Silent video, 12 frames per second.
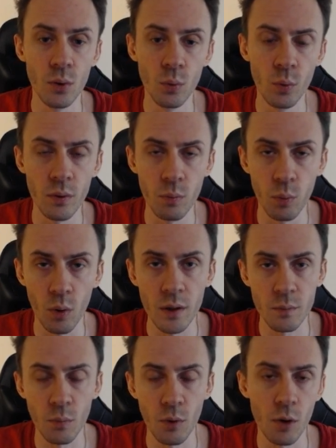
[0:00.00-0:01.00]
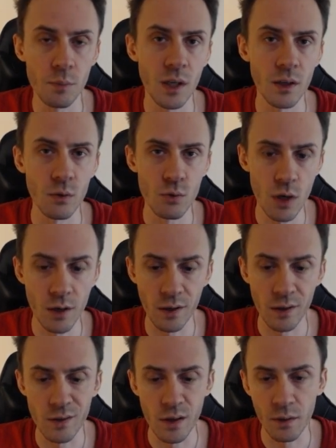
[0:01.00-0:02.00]
with what mobs are you
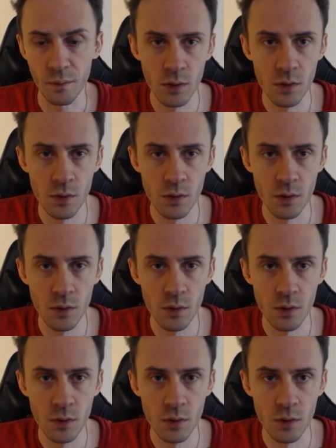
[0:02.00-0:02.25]
targeting.